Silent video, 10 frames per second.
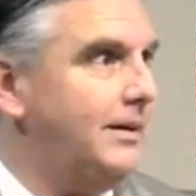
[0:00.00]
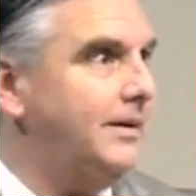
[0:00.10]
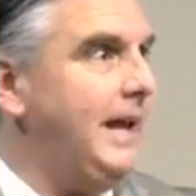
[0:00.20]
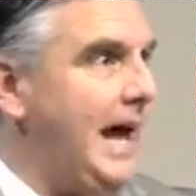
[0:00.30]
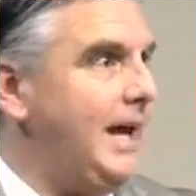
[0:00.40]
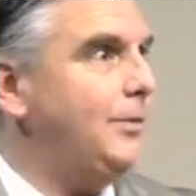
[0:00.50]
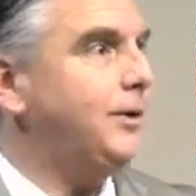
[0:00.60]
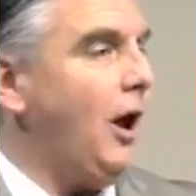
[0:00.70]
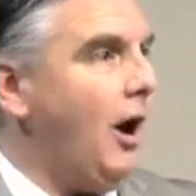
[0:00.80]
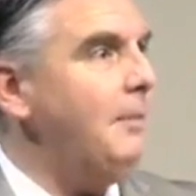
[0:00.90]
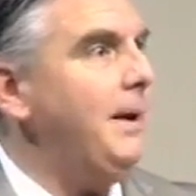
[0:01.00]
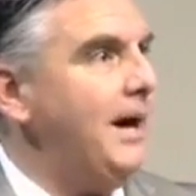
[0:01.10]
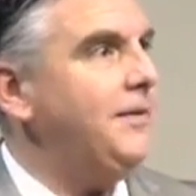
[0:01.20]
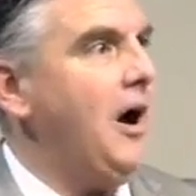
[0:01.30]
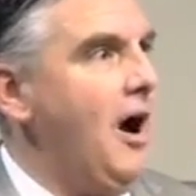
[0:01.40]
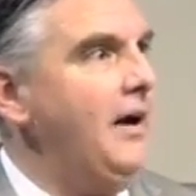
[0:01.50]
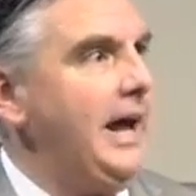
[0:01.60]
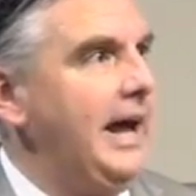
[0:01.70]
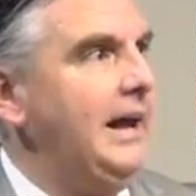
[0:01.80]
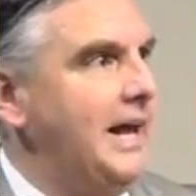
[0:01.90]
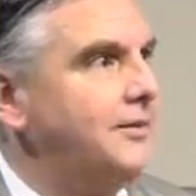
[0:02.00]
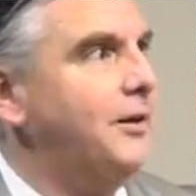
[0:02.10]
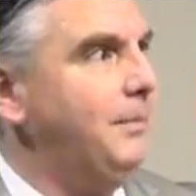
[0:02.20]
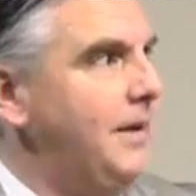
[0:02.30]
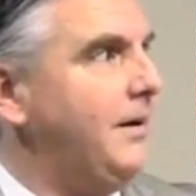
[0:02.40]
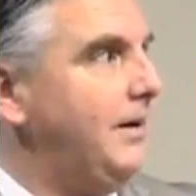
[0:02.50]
names Laura Beth Garnett as their mother